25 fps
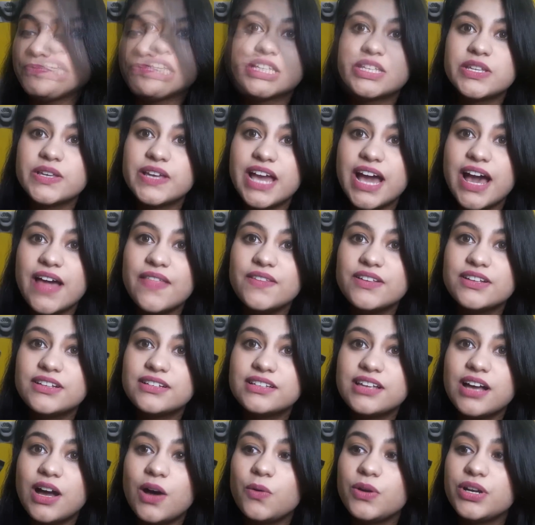So yeah, this
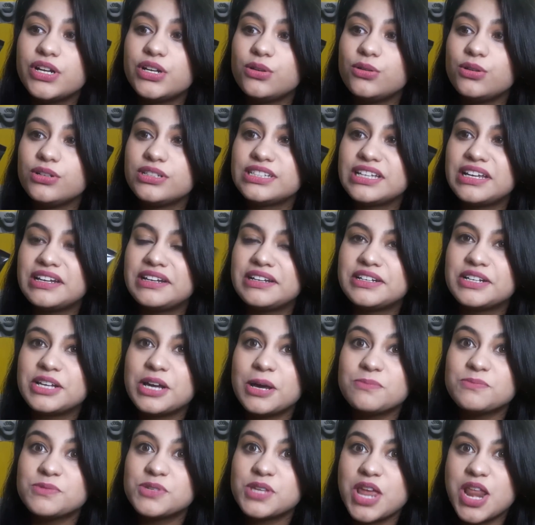is how it looks, and it
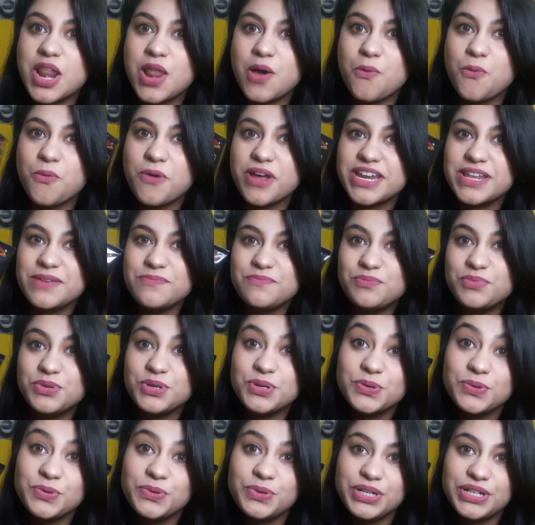comes in a very
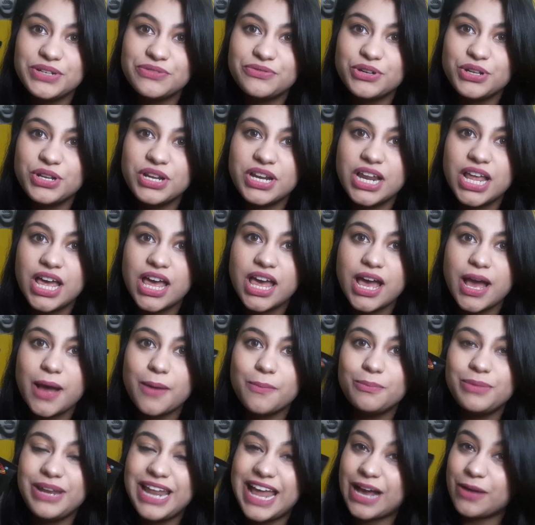beautiful
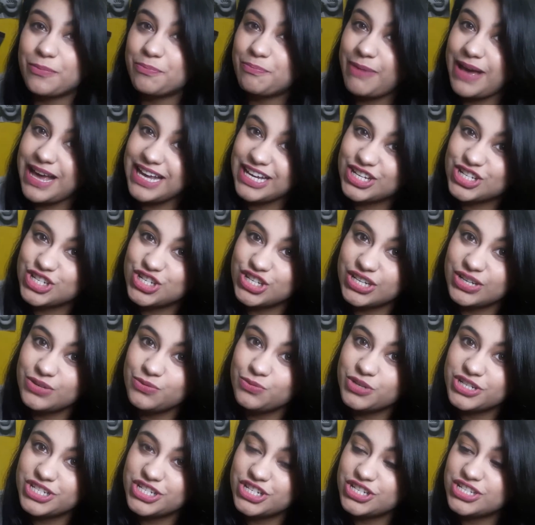black
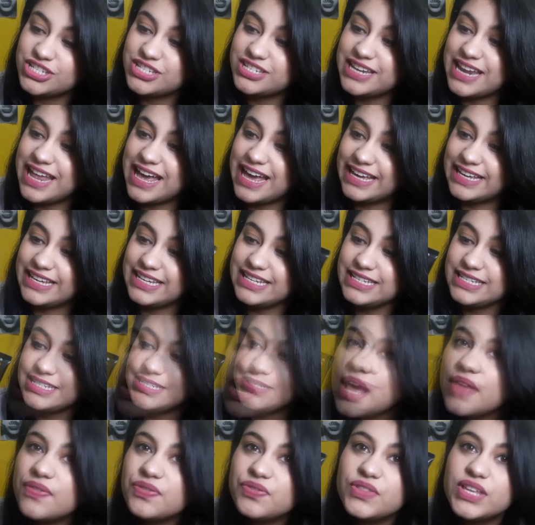packaging, which is
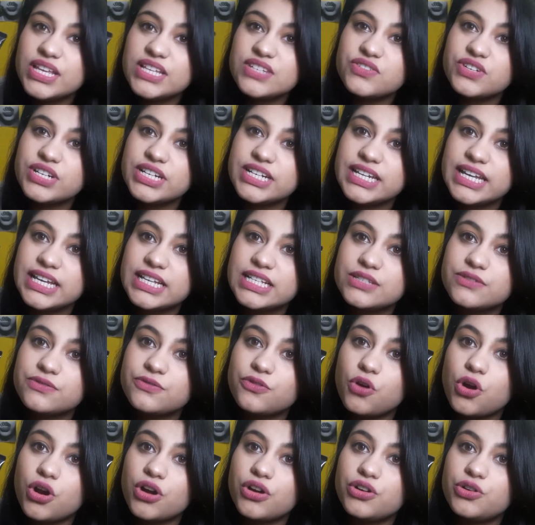nice. And this retails
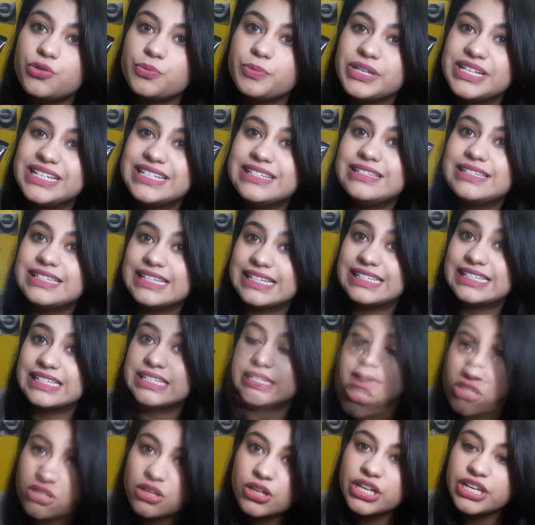for rupees
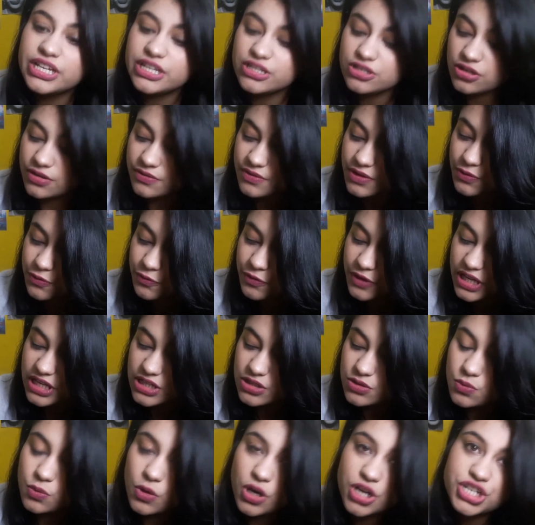60. So each of the
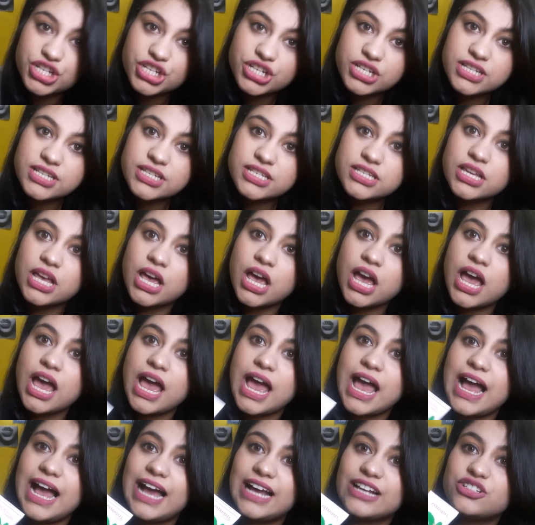face washes
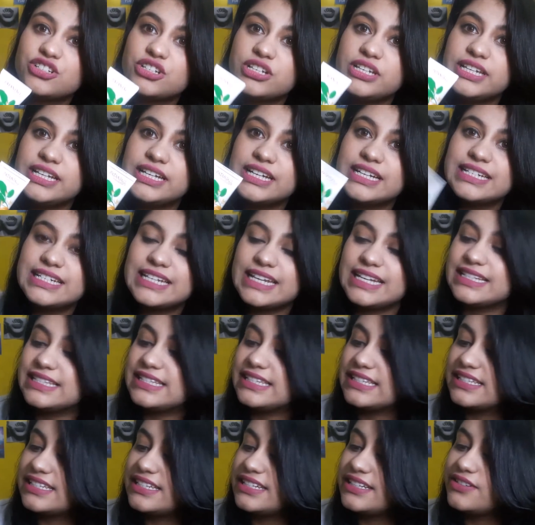actually contains
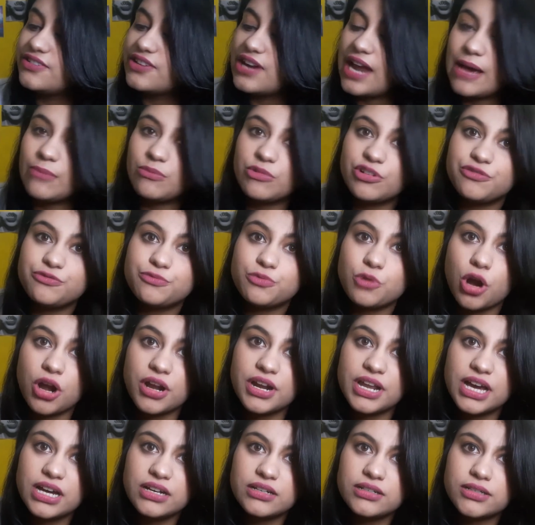60 grams of
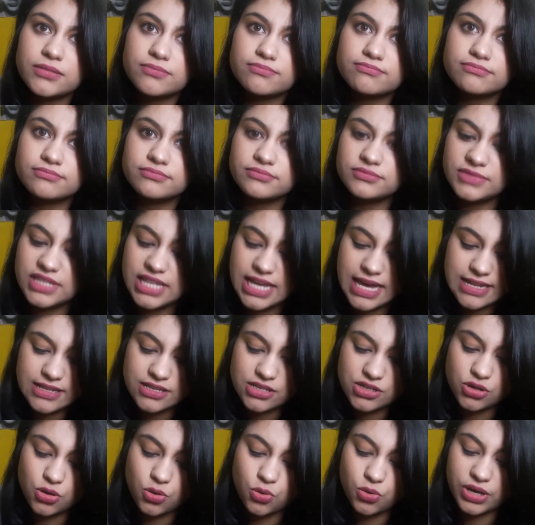product.
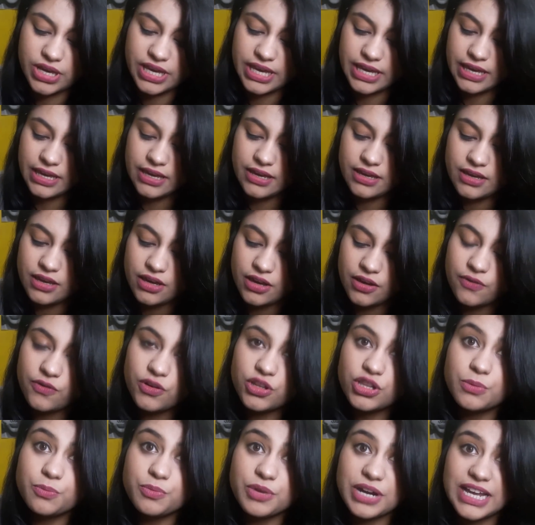That's okay
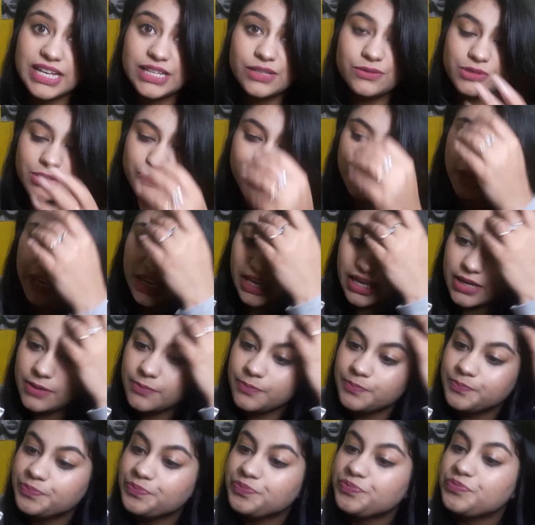for the price we are paying.